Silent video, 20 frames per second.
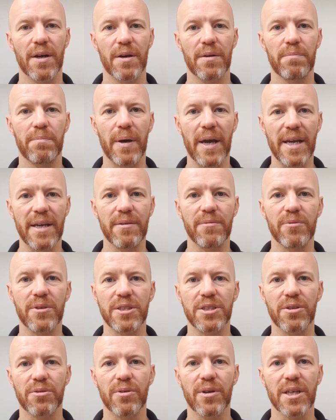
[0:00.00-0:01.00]
pain
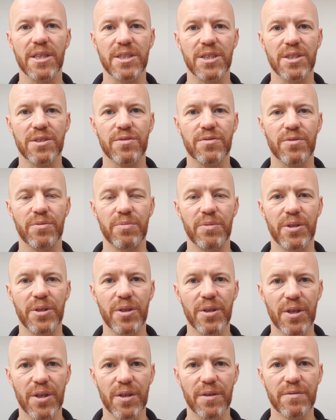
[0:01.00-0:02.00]
which arises from the
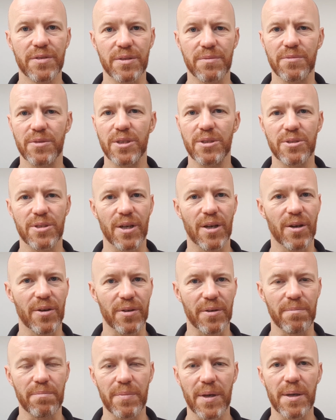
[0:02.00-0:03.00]
nerves, and we use it a lot
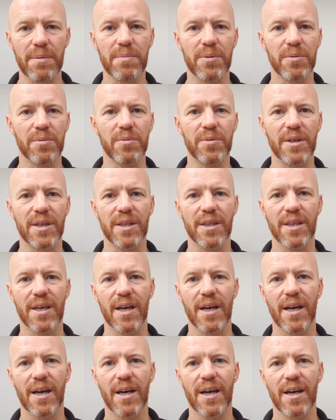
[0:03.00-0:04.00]
in people with
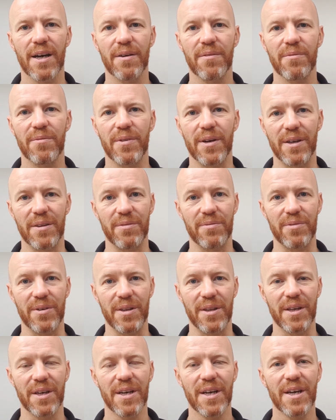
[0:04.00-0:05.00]

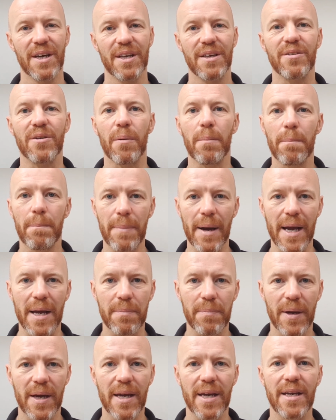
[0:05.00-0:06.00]
whether you've got back
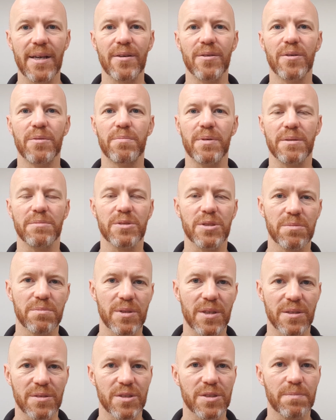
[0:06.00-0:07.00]
pain or perhaps some
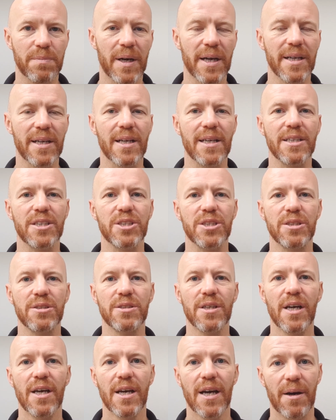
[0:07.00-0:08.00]
kind of spinal issues,
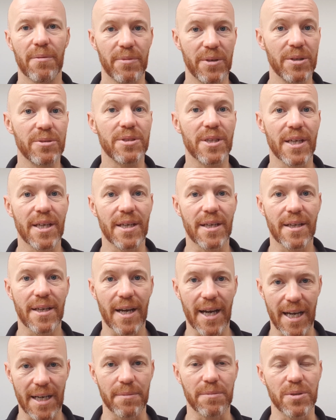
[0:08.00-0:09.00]
and we use it in
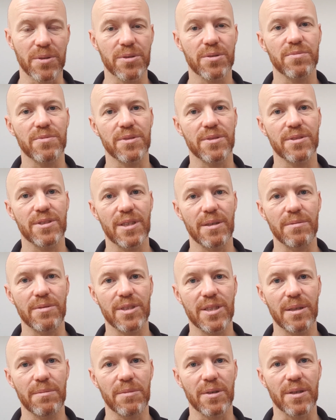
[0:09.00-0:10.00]
animals with
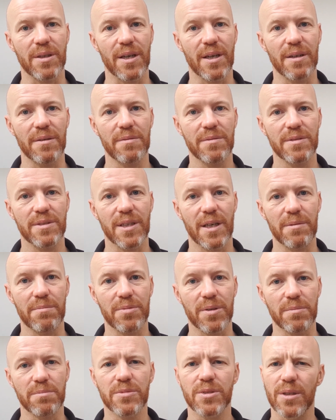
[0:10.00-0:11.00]
similar type
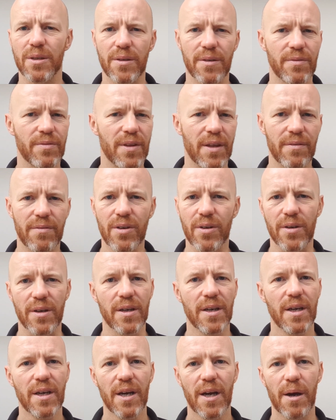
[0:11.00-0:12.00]
problems. So if they've got a
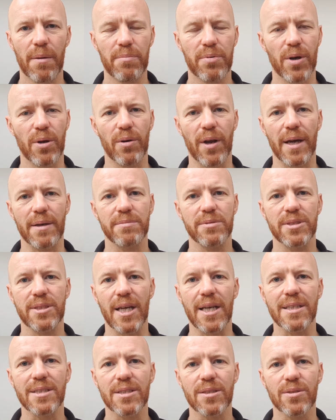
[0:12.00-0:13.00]
prolapsed
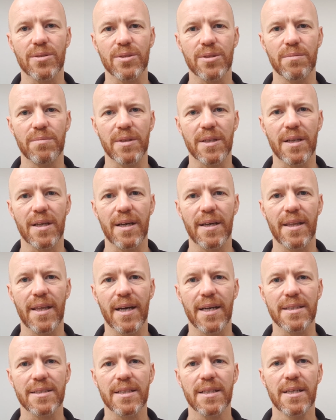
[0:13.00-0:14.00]
disc or something like
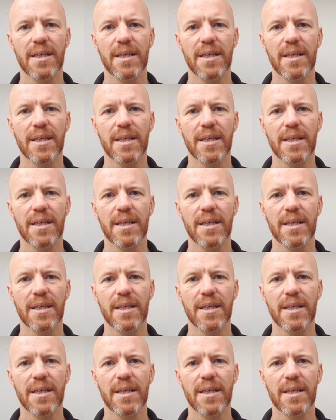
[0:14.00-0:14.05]
that,